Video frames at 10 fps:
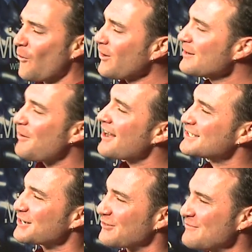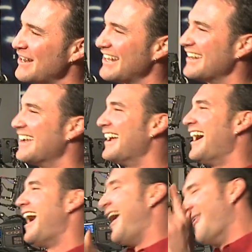We're going to pause here for a minute.
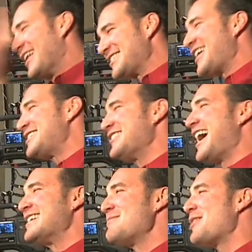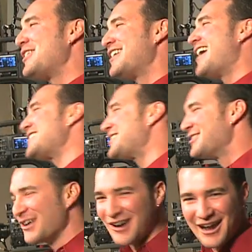I want to talk to you guys about the Dot
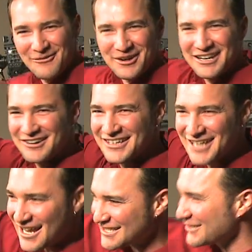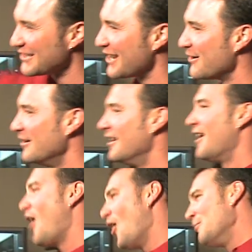Studio, all right? We're here in the Dot Studio,
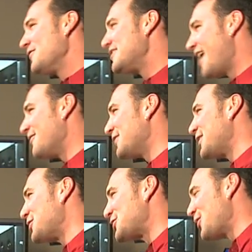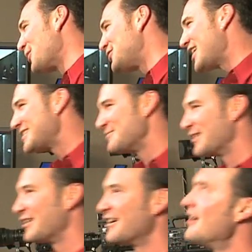home of the Dot Video Show with Jesse
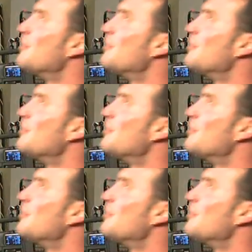Miller.